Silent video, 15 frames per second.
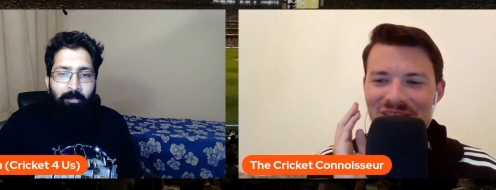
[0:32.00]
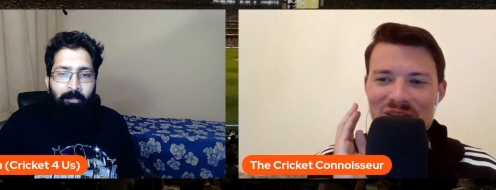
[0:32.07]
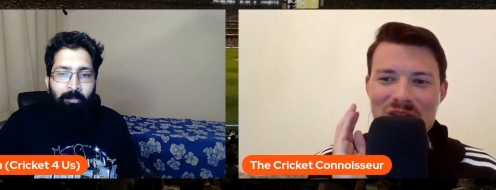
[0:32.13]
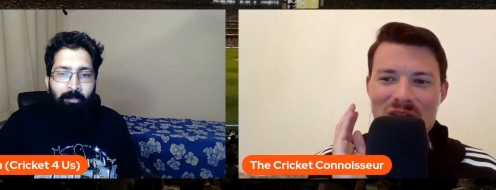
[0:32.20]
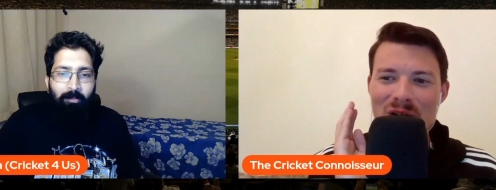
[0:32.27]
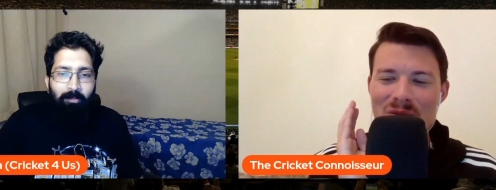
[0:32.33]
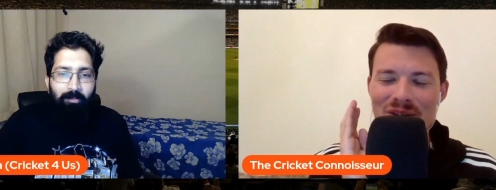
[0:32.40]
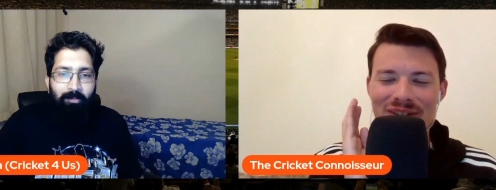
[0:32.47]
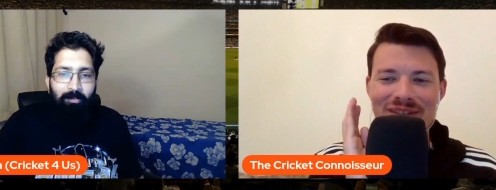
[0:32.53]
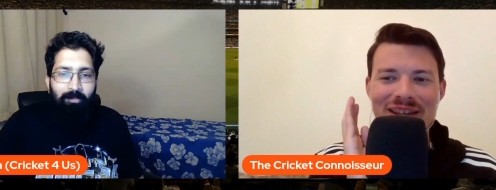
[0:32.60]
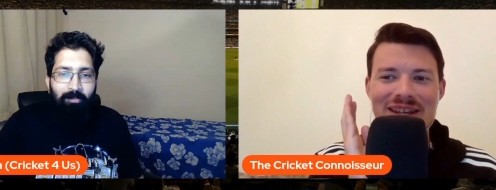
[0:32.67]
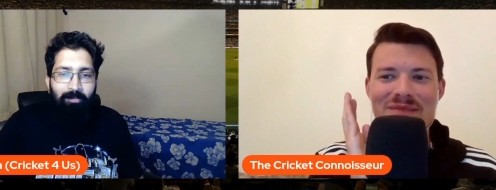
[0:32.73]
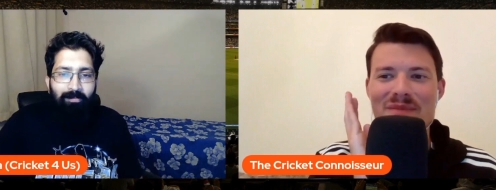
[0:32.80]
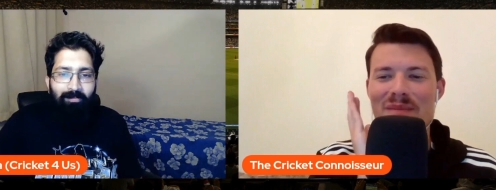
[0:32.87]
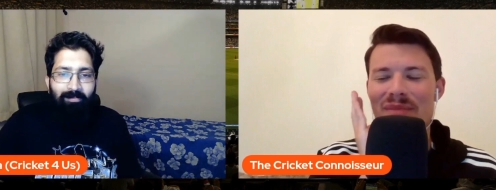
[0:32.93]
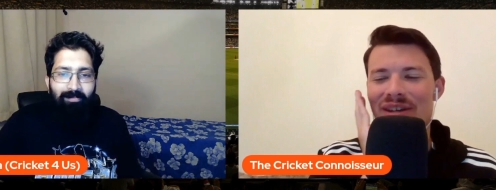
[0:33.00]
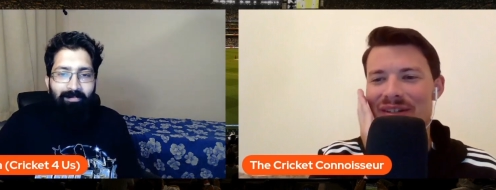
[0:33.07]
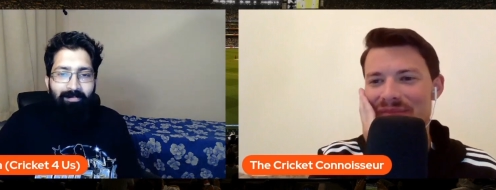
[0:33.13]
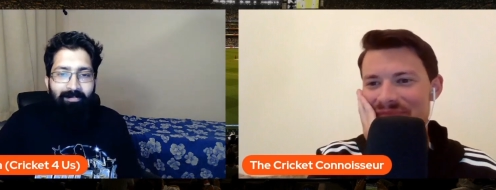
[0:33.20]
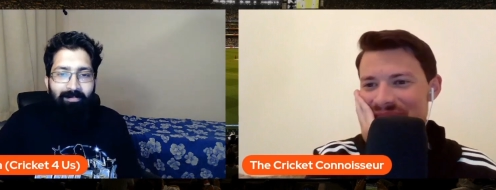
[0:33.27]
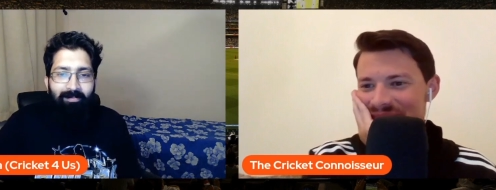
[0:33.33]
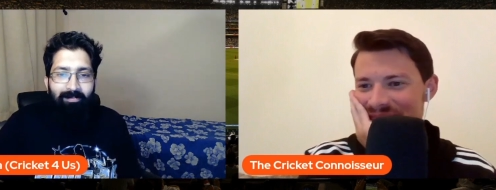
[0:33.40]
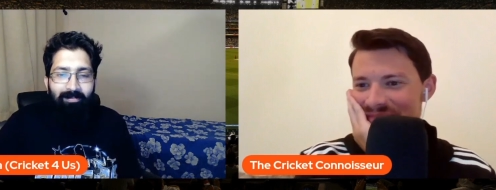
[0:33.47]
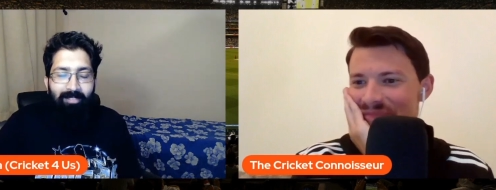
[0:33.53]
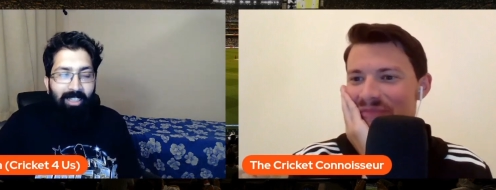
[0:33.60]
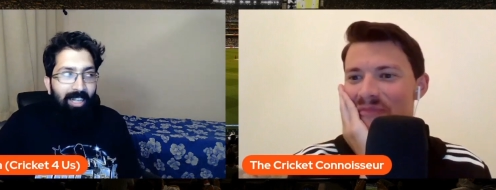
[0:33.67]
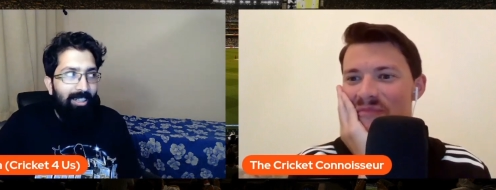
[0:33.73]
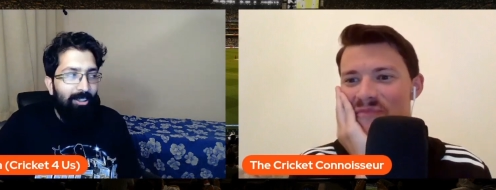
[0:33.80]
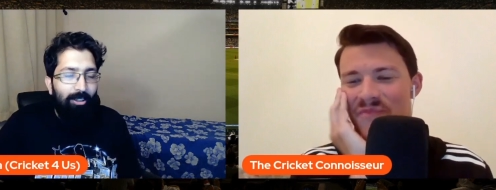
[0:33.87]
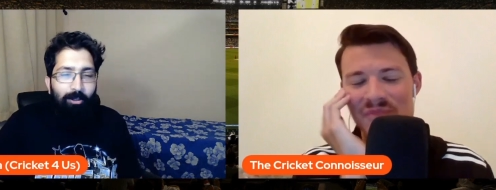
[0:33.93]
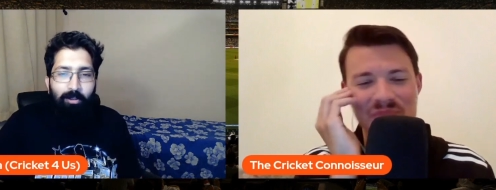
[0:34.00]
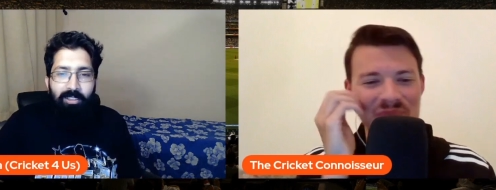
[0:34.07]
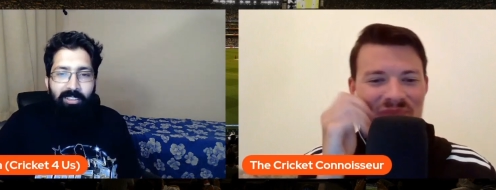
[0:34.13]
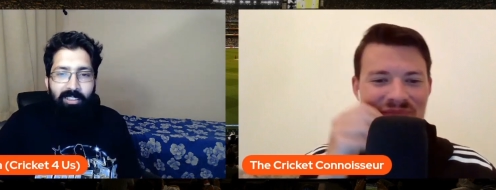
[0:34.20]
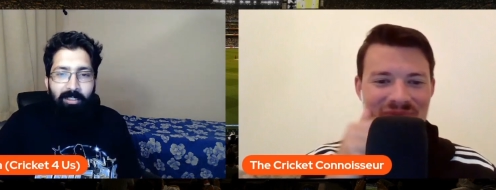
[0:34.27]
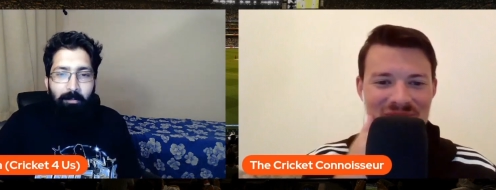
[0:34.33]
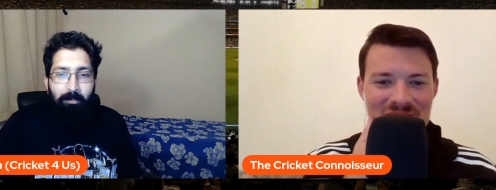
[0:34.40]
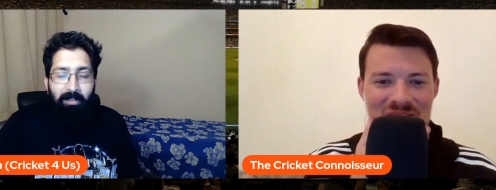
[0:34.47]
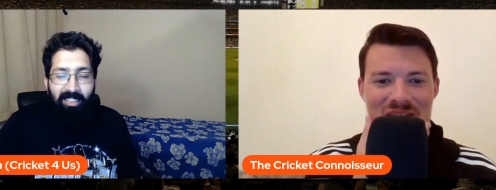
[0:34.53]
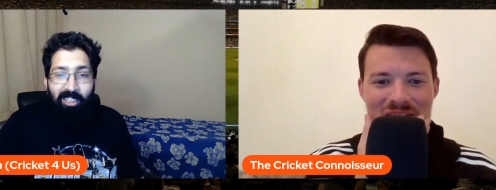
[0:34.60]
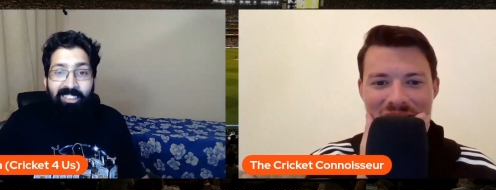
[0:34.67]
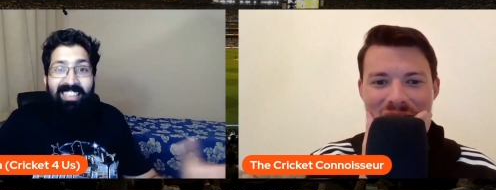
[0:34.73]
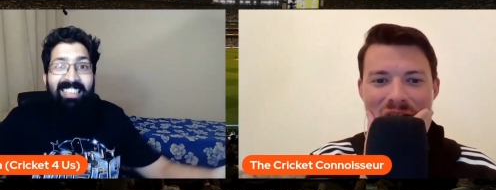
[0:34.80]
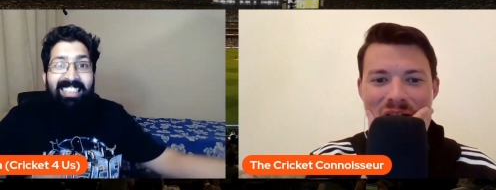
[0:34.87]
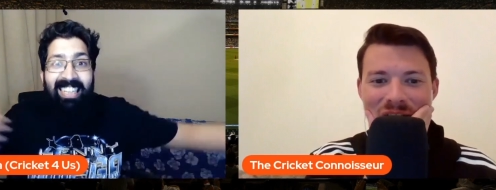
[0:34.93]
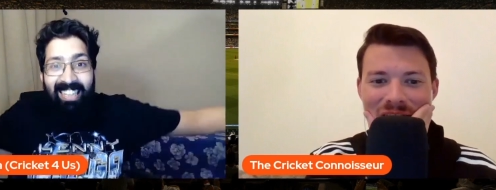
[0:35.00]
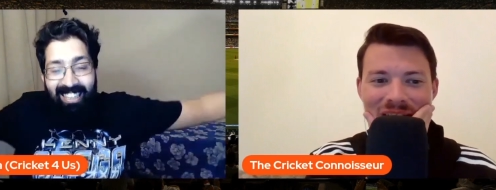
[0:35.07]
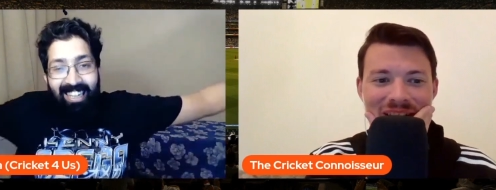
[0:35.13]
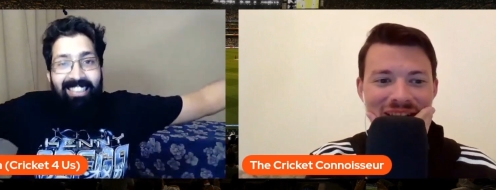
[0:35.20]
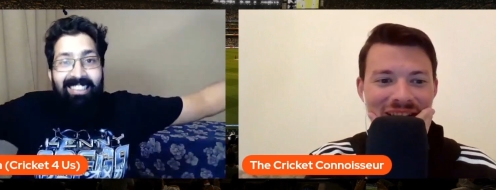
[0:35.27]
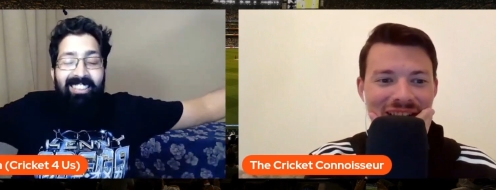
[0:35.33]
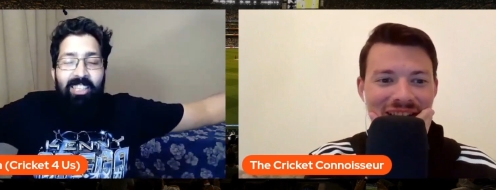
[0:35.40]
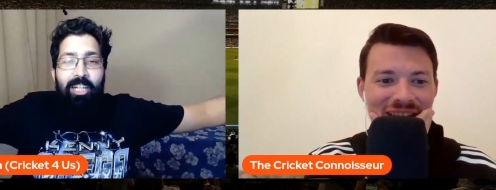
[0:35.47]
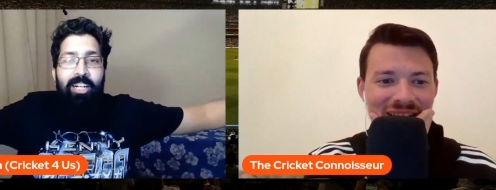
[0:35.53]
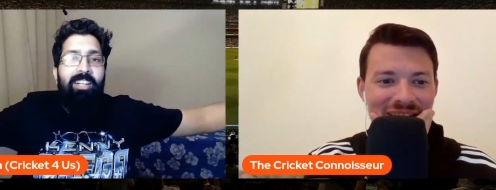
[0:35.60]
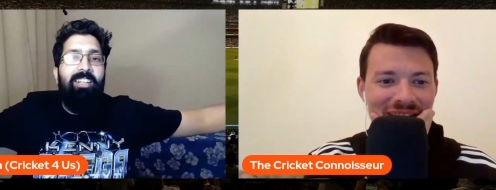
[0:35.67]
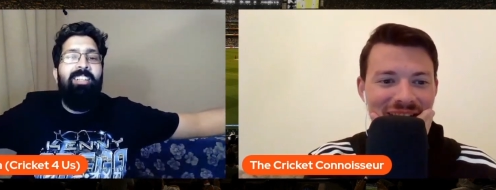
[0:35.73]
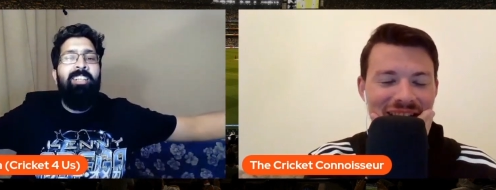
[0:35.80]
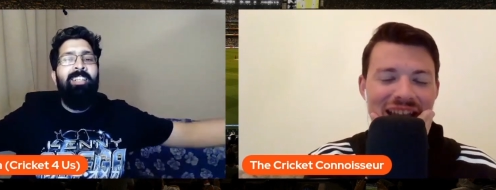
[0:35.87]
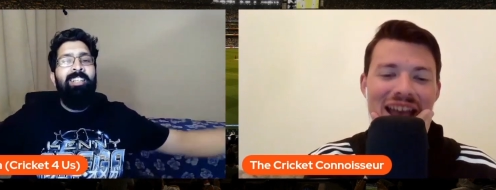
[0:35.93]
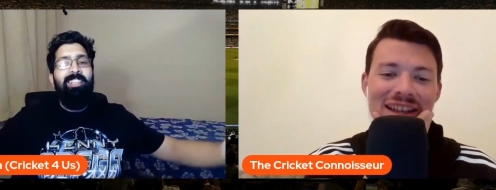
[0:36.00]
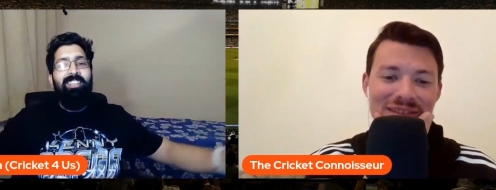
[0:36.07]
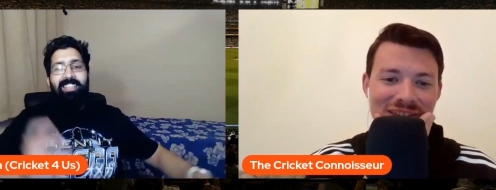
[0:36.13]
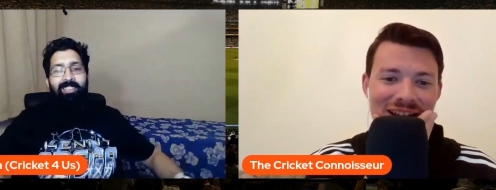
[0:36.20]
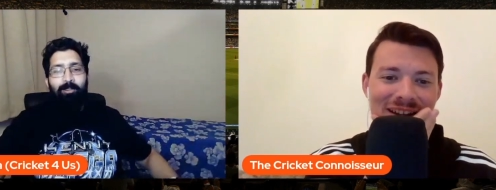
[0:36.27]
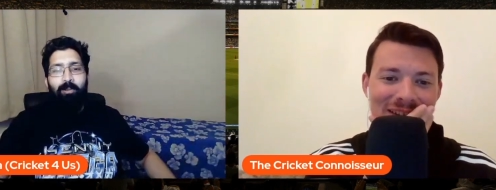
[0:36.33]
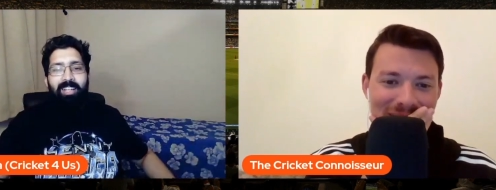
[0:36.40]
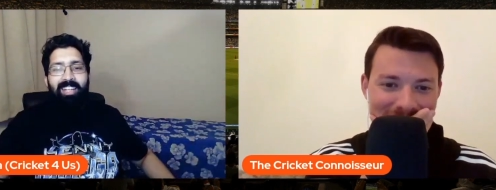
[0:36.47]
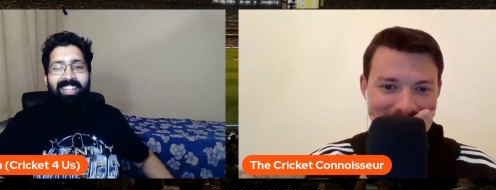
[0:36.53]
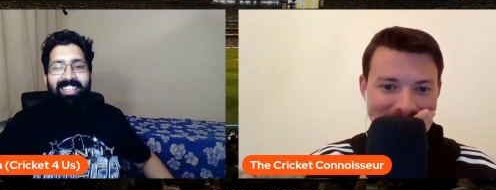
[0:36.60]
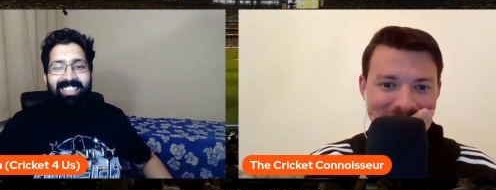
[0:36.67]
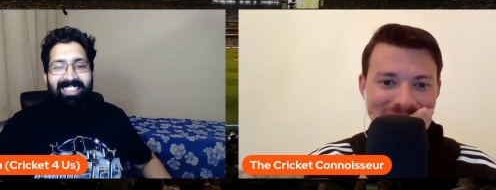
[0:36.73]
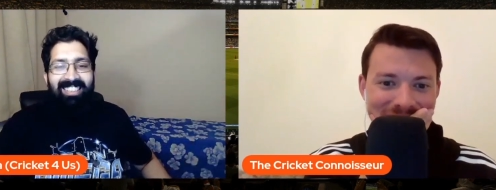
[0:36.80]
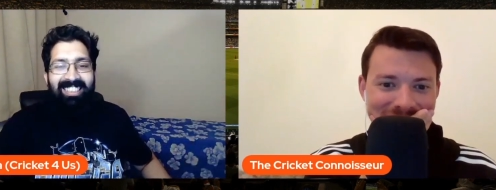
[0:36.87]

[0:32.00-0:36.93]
Speaker 1: You know, I want to say Namibia.
Speaker 2: Yeah, I know you want to say Namibia because they did it last year. Exactly. Right.